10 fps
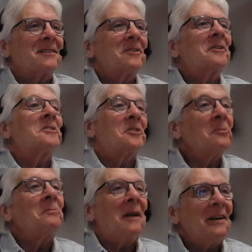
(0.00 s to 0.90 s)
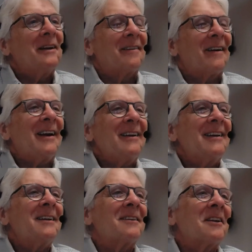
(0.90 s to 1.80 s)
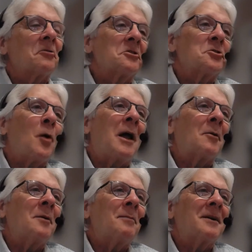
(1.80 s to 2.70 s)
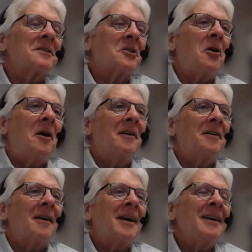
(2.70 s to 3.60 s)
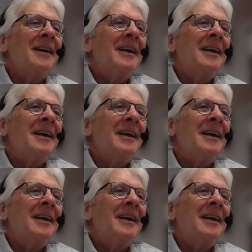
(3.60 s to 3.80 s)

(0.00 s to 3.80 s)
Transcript: You consumed it, right? You didn't literally swallow it, but it's gone, right?